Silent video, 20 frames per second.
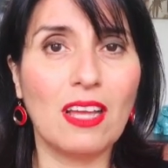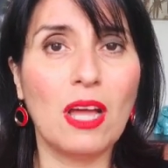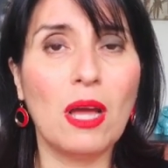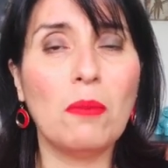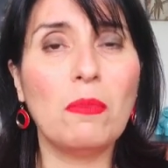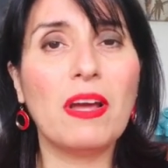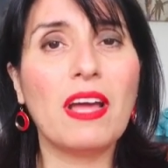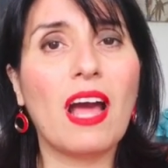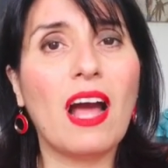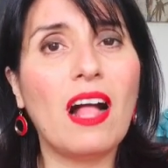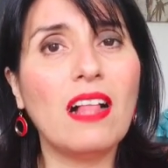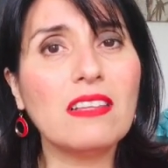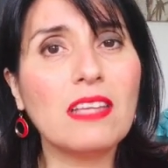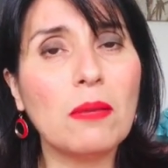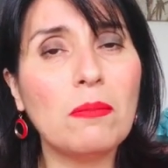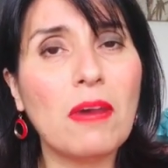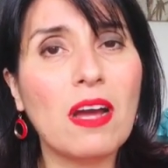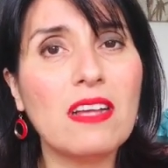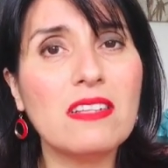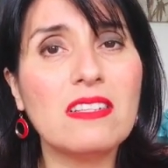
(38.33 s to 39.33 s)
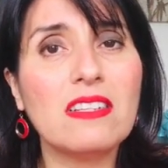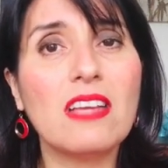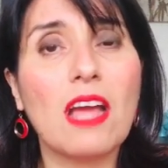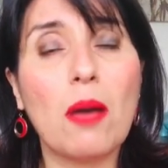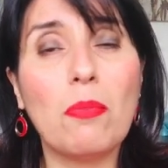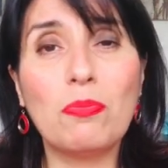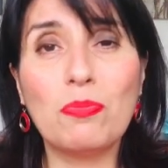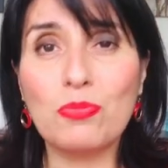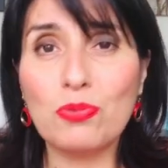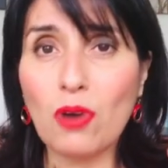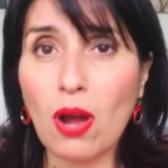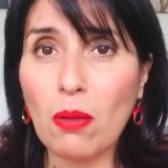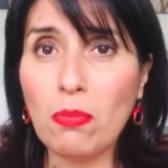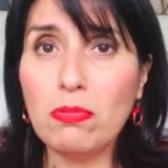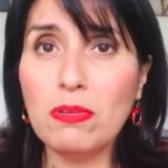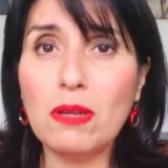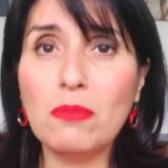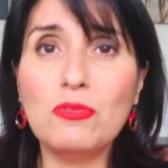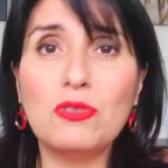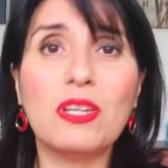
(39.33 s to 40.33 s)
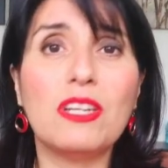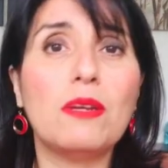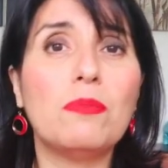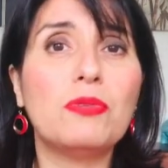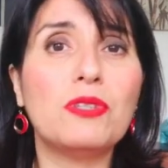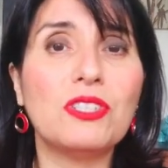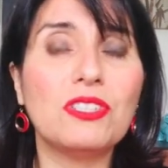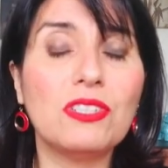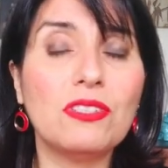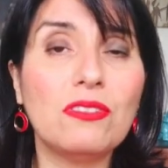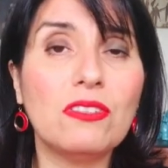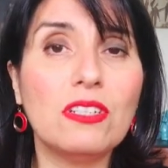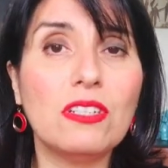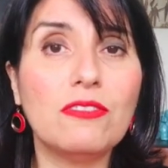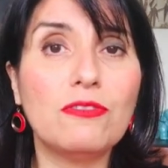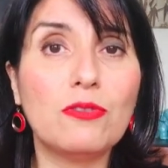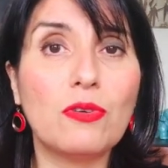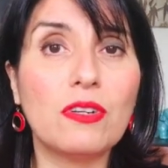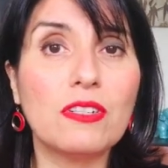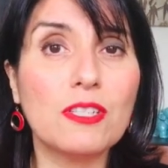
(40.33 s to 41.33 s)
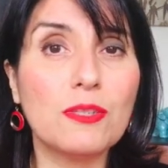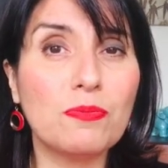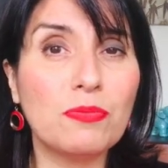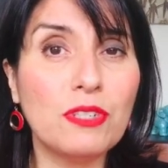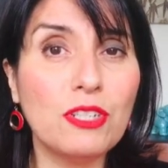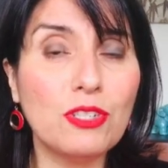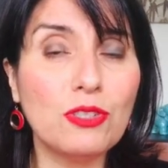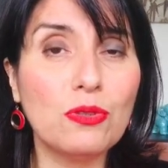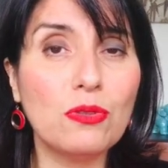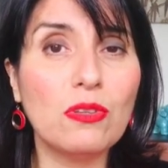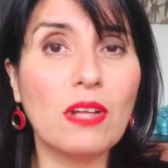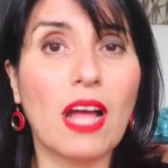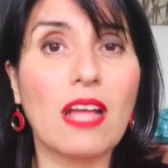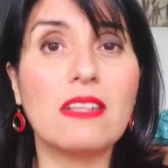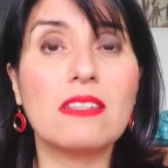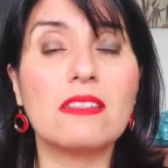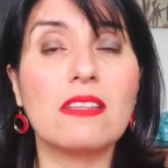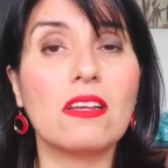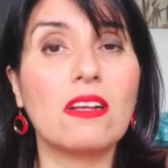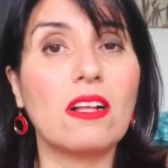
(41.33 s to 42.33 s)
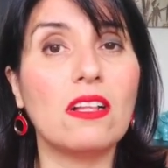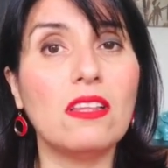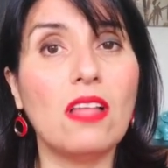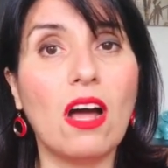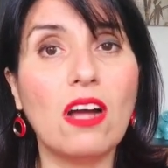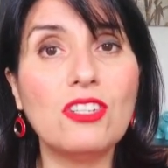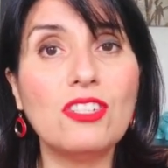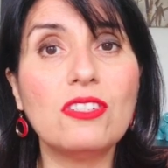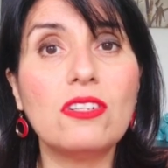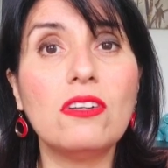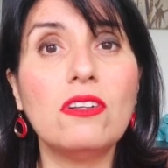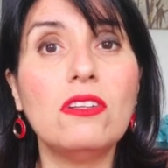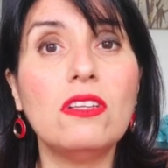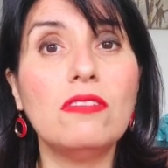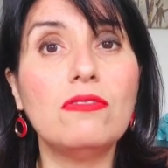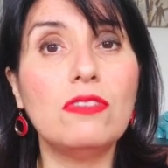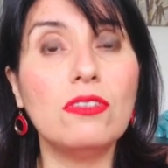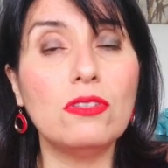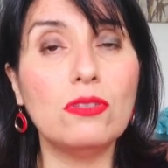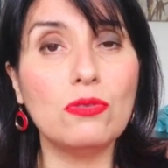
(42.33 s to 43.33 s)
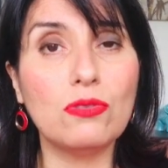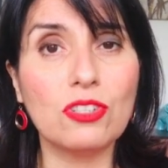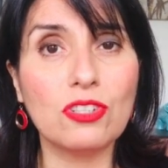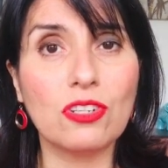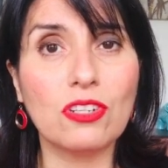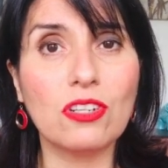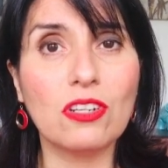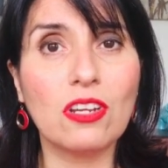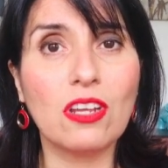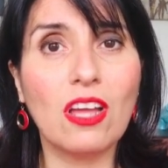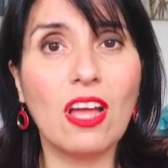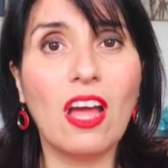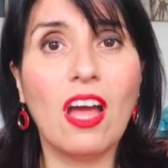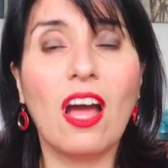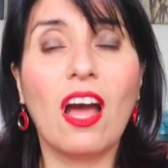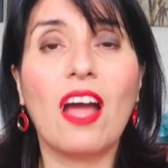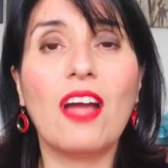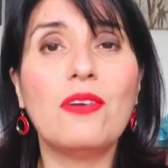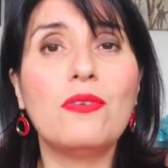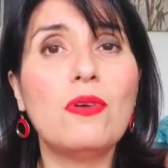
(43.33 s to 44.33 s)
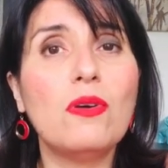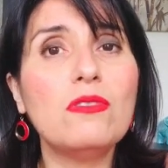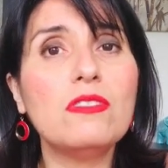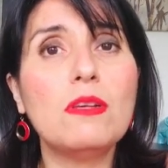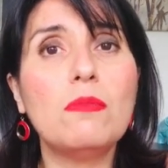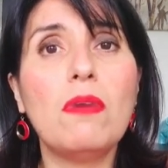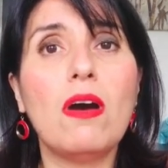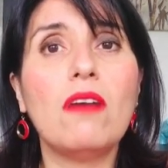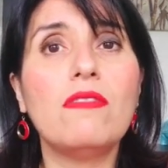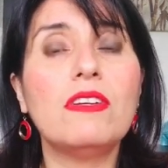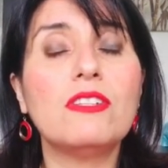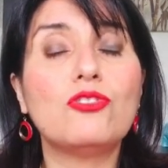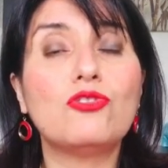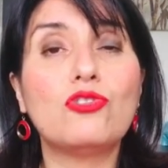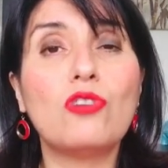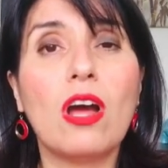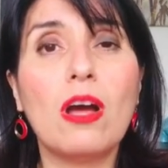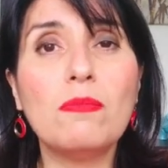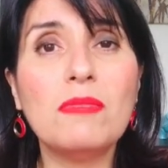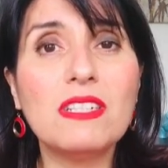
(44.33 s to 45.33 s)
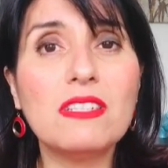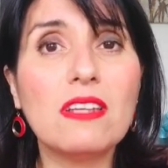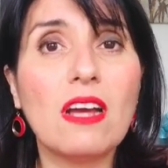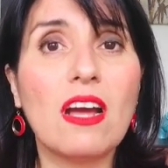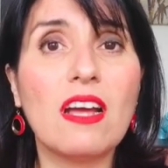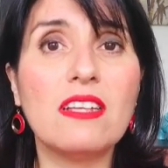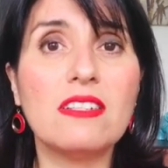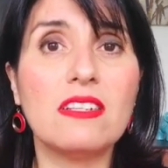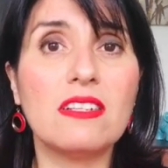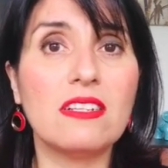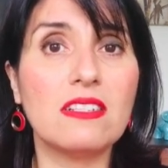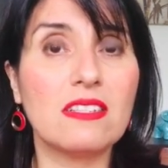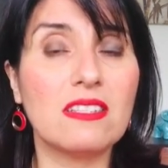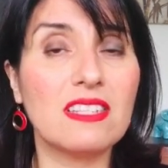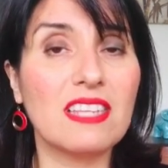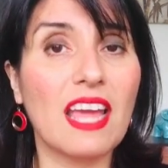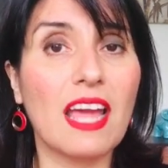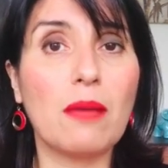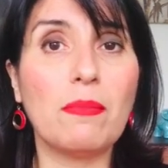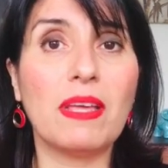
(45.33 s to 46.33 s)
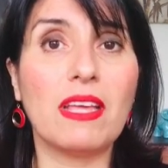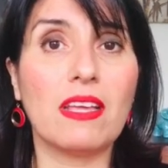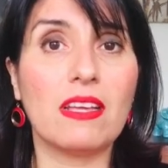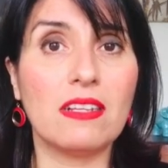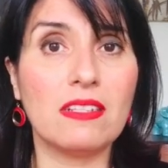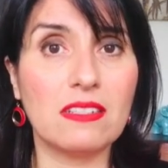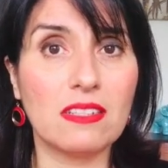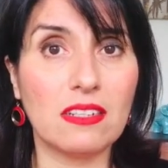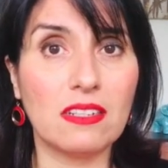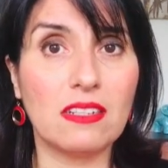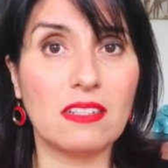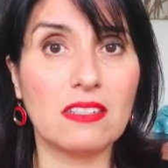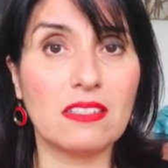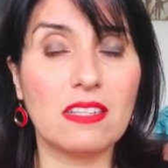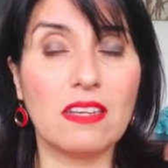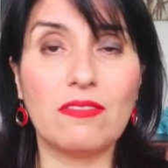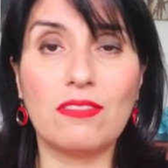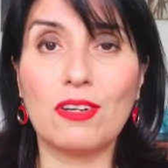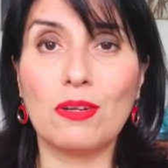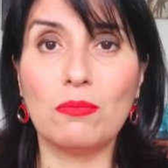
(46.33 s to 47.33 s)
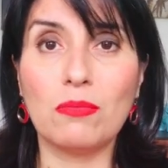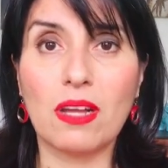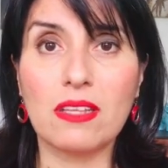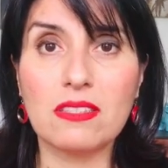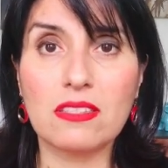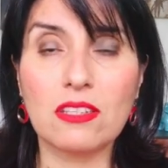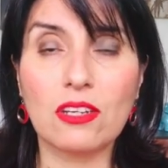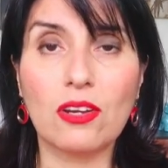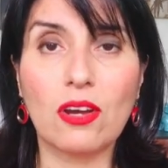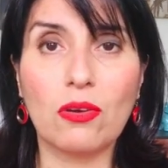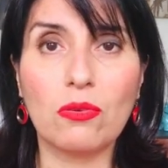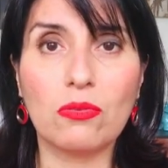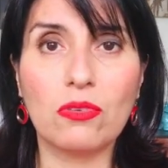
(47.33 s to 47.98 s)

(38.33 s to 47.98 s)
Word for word: By alchemizing a problem to an opportunity for spiritual and psychological evolution, I rose above a traumatizing scamming incident several months ago.